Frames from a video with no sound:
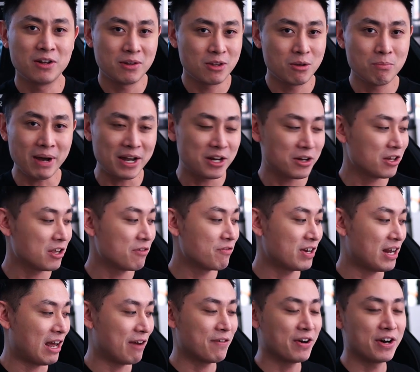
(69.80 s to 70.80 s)
You might not
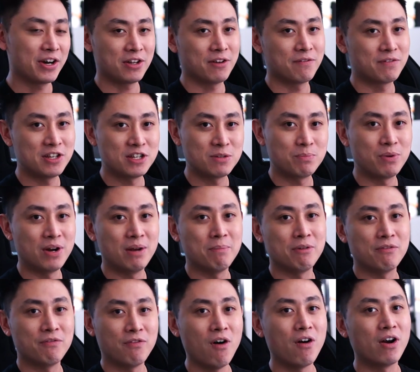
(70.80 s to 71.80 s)
even have heard of this brand
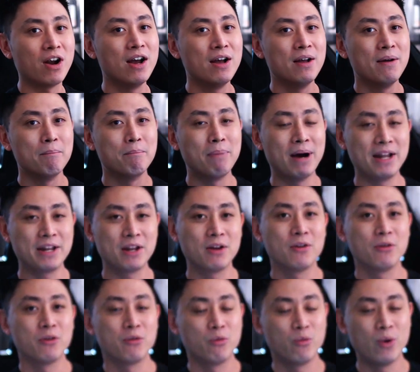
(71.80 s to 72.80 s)
before, but
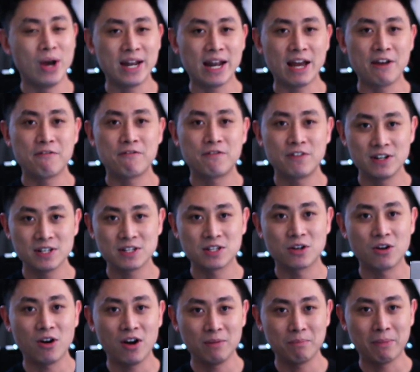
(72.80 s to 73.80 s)
when I
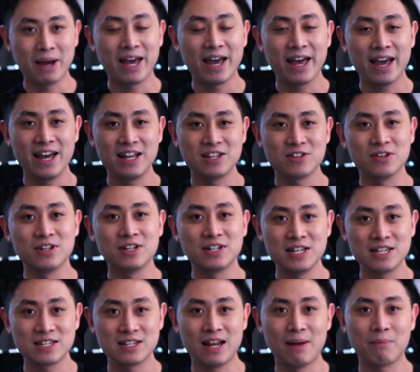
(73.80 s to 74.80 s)
first got my hands on
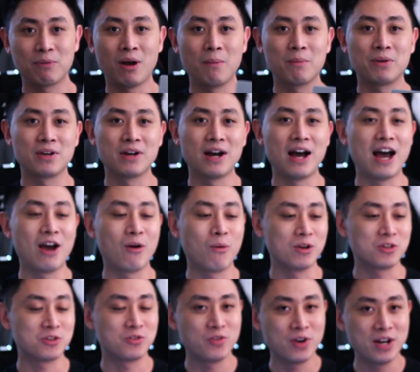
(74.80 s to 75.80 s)
this laptop here, I
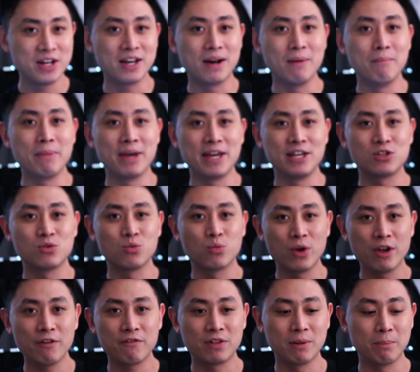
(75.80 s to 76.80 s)
was really amazed
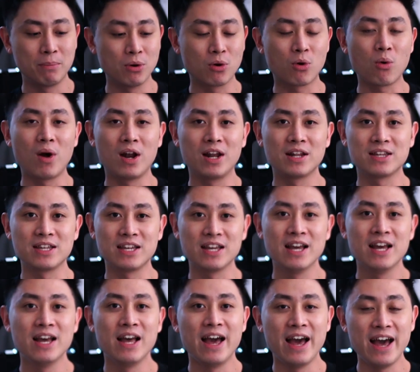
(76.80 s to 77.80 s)
with the build quality
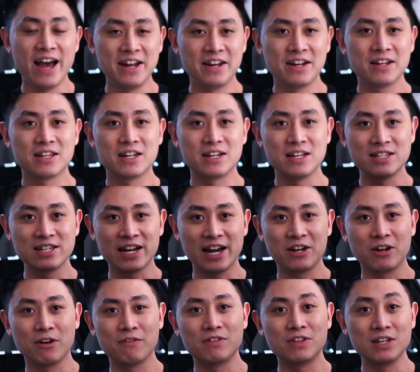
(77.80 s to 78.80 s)
and the
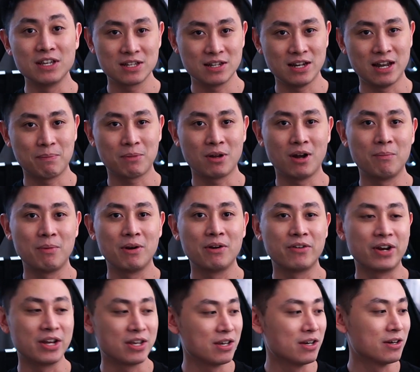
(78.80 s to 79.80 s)
design of this laptop
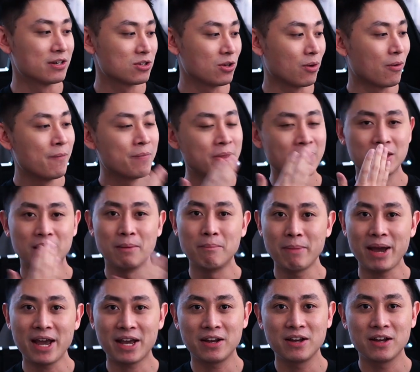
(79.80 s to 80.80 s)
right here. So the
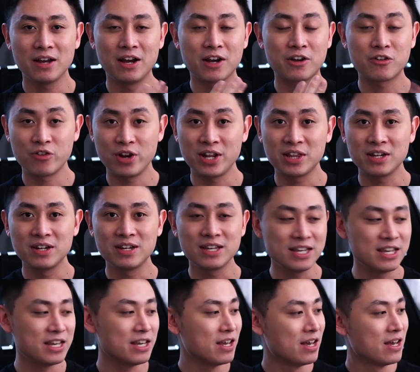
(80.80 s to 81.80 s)
MachCreator
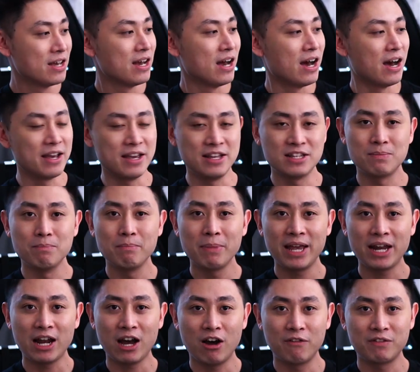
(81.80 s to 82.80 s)
E, it's
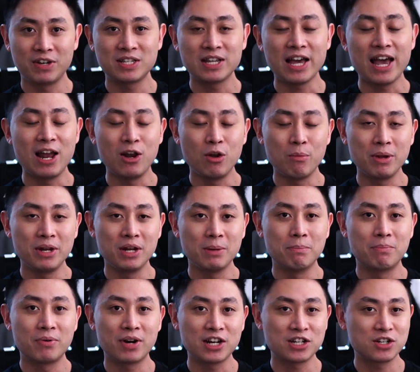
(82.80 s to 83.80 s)
made out of this
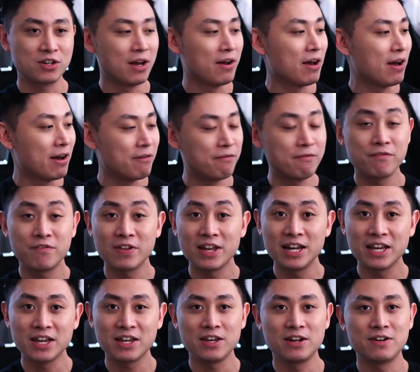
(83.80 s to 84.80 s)
aluminum brush
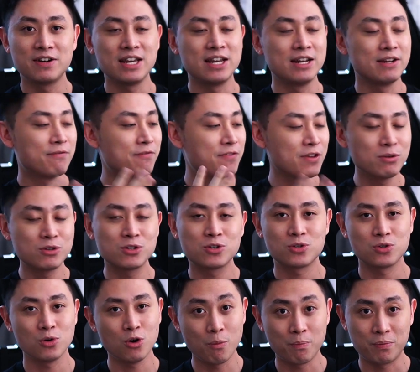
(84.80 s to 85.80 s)
feeling here. It feels
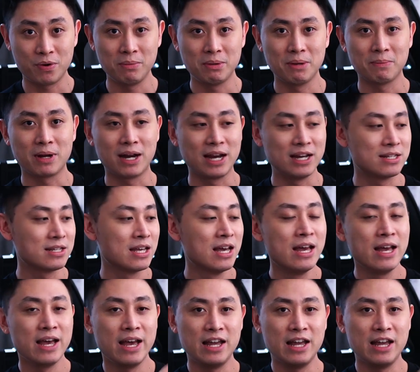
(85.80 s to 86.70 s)
so premium, guys.